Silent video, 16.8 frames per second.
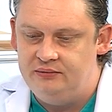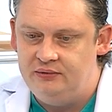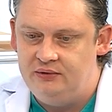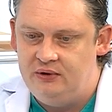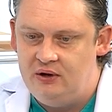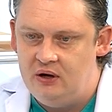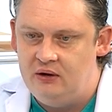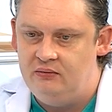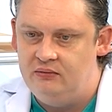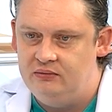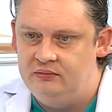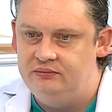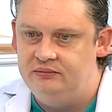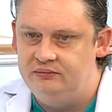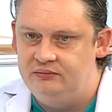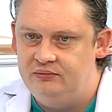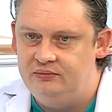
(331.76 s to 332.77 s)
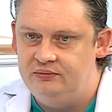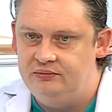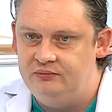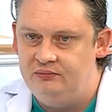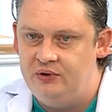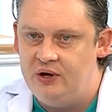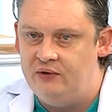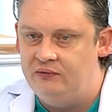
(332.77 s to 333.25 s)
yeah,
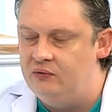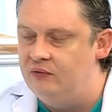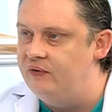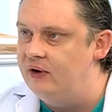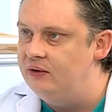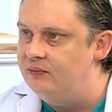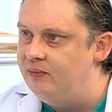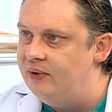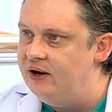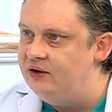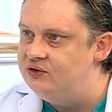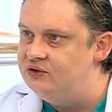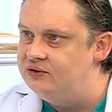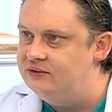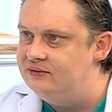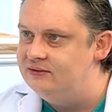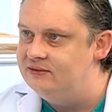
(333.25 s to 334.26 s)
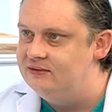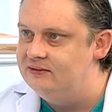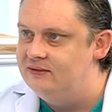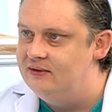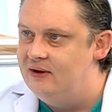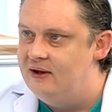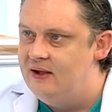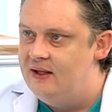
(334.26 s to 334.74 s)
we have to find patients,
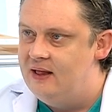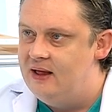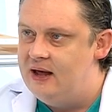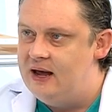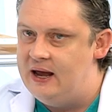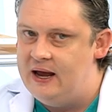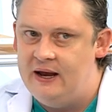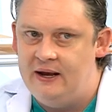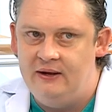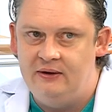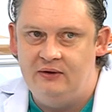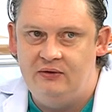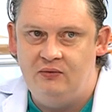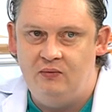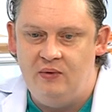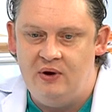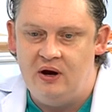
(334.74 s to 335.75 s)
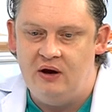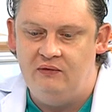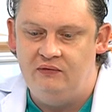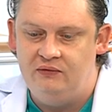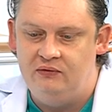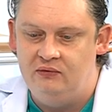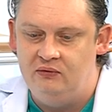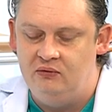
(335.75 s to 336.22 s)
and we
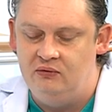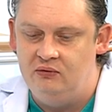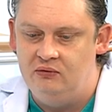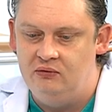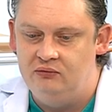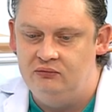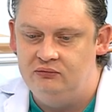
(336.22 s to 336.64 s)
have to